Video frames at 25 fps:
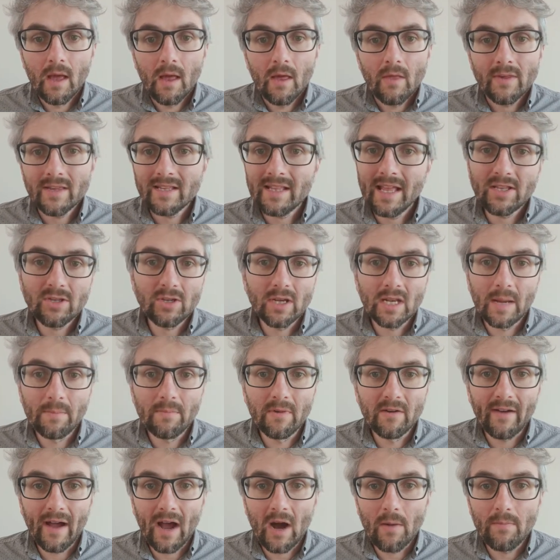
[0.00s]
This led to a number
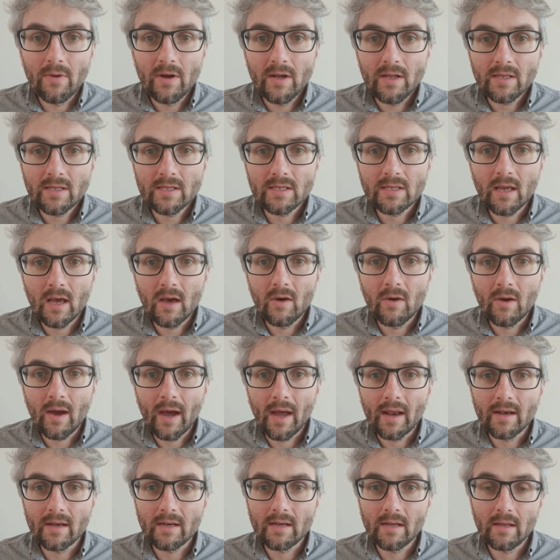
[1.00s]
of outputs,
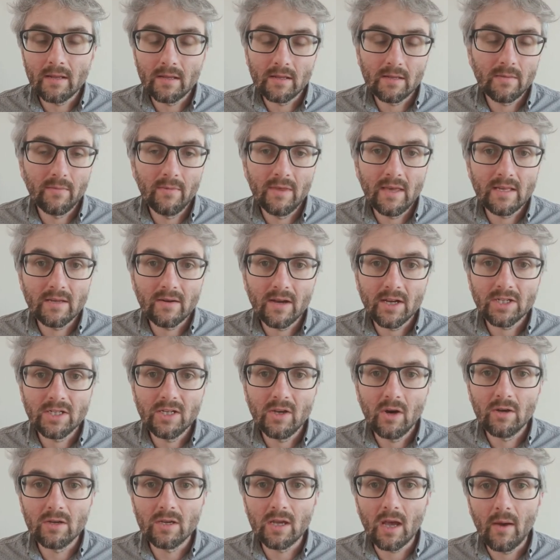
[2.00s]
and some of these are actually
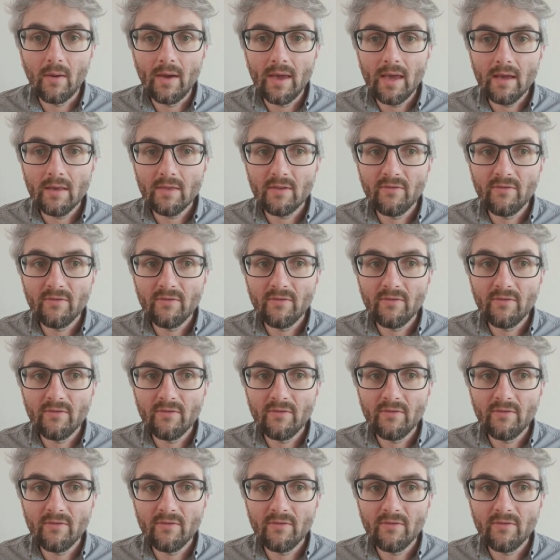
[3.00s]
ongoing.